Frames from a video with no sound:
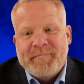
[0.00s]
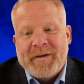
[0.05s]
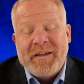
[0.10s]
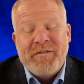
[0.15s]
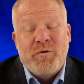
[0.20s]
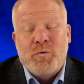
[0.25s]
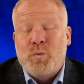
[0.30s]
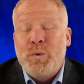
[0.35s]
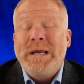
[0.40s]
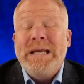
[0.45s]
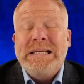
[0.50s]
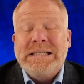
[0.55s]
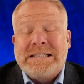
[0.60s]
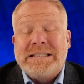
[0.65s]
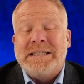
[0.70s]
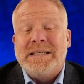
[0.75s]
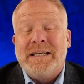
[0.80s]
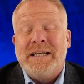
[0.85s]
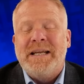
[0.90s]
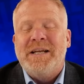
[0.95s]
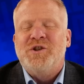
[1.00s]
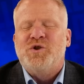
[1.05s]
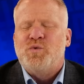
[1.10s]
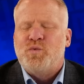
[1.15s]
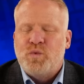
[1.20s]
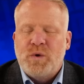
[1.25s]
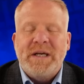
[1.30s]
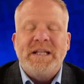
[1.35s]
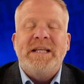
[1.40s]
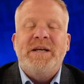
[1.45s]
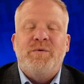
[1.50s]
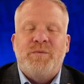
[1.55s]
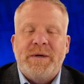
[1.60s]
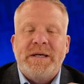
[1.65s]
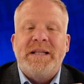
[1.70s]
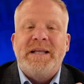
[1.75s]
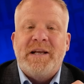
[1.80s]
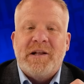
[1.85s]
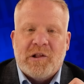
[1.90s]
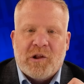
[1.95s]
And the reason is really,
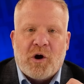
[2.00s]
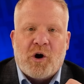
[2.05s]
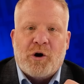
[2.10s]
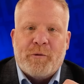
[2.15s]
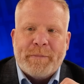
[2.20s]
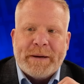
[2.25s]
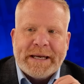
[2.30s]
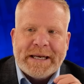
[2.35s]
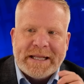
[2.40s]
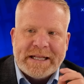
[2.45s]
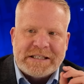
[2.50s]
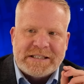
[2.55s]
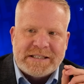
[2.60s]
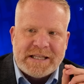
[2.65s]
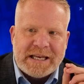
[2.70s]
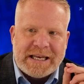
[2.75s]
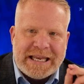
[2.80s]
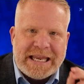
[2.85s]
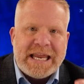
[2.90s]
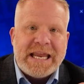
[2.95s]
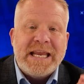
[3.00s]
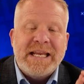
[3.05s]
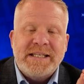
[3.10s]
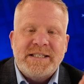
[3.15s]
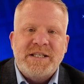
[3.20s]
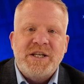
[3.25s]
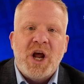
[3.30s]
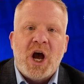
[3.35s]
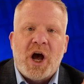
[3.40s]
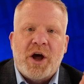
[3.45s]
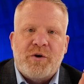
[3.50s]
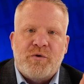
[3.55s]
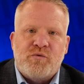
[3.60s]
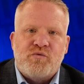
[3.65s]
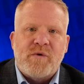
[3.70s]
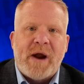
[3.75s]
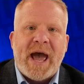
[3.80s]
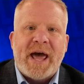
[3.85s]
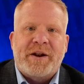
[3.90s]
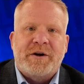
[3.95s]
really alarming. It's that he's not
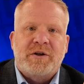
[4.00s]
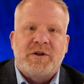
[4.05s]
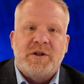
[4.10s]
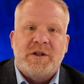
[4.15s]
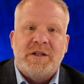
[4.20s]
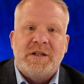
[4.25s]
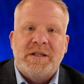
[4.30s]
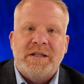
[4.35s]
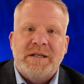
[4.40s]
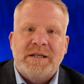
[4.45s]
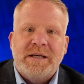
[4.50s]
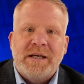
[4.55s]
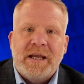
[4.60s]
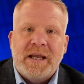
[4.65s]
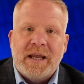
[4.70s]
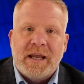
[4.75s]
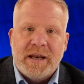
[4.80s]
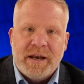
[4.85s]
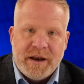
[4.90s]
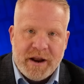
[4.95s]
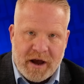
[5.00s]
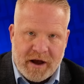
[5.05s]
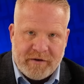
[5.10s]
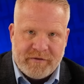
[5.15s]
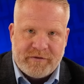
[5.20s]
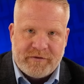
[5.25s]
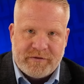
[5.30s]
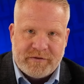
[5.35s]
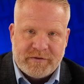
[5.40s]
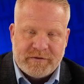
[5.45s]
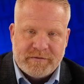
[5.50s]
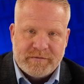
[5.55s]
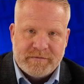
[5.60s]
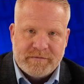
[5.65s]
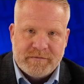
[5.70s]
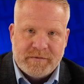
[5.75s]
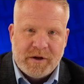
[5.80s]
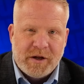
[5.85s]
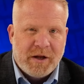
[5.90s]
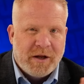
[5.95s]
radical enough.
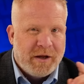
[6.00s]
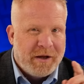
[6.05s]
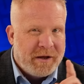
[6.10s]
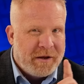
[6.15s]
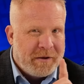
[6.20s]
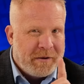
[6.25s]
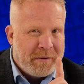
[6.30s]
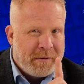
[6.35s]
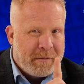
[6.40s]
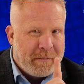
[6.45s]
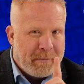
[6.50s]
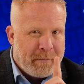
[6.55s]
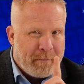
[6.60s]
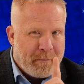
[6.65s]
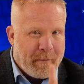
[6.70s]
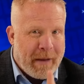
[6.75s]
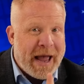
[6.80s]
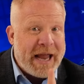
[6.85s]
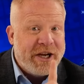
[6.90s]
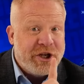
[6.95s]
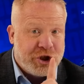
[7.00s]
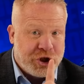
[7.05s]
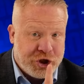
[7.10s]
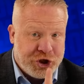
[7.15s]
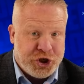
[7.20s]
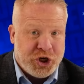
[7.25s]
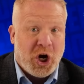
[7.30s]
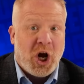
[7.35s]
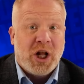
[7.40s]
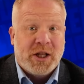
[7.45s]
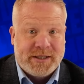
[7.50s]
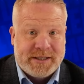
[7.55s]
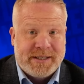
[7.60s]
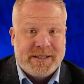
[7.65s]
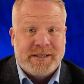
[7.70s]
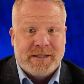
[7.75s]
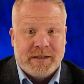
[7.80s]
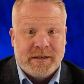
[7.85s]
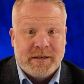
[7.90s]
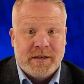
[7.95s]
Mike
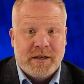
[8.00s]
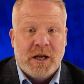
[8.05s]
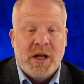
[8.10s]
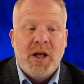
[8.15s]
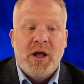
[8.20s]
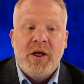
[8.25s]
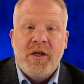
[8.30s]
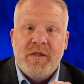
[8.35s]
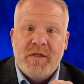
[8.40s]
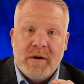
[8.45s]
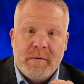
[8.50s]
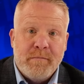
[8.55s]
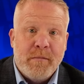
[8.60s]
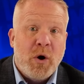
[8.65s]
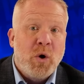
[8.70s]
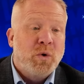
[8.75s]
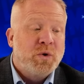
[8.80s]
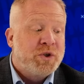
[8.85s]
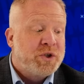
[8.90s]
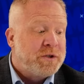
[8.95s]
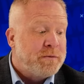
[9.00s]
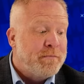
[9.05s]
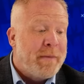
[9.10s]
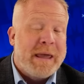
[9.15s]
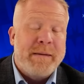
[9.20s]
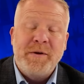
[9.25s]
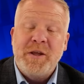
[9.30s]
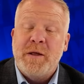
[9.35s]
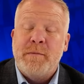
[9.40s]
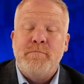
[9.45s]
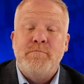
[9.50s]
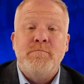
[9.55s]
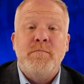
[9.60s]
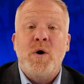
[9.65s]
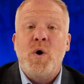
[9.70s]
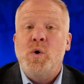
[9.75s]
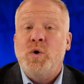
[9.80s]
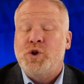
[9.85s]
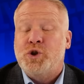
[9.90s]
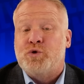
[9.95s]
Johnson, the most, maybe the
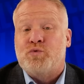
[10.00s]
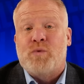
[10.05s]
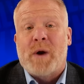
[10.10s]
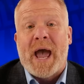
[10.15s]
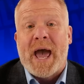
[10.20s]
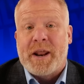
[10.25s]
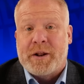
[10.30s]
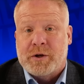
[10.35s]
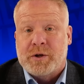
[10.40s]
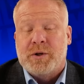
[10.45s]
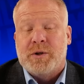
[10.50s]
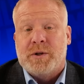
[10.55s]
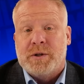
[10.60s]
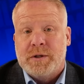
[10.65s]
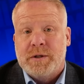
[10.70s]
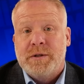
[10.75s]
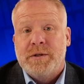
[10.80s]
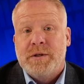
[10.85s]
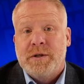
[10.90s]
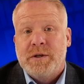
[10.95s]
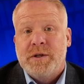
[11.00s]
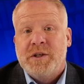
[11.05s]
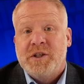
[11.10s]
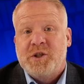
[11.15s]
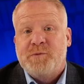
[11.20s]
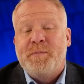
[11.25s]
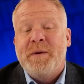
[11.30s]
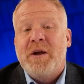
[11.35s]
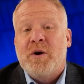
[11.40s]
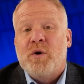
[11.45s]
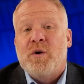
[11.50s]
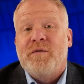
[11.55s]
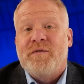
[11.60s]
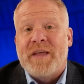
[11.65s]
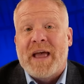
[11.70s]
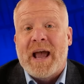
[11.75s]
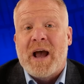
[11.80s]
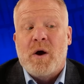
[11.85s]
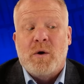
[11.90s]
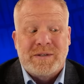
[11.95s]
most radical Speaker of
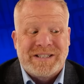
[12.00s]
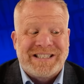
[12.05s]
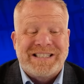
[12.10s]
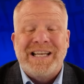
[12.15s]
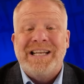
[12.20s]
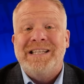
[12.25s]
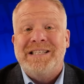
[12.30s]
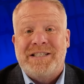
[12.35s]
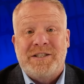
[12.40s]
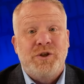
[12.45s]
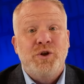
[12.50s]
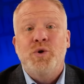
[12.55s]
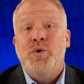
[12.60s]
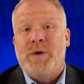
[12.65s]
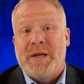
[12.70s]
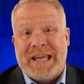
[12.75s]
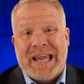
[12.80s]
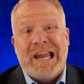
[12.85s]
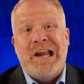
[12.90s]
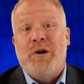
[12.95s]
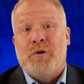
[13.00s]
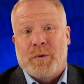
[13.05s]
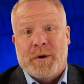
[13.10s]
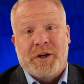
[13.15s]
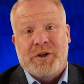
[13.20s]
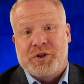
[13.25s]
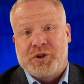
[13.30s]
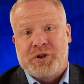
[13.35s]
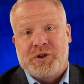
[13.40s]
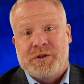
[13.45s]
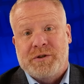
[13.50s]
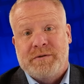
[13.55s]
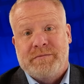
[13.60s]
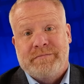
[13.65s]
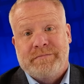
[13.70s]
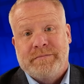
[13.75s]
the House since Newt Gingrich.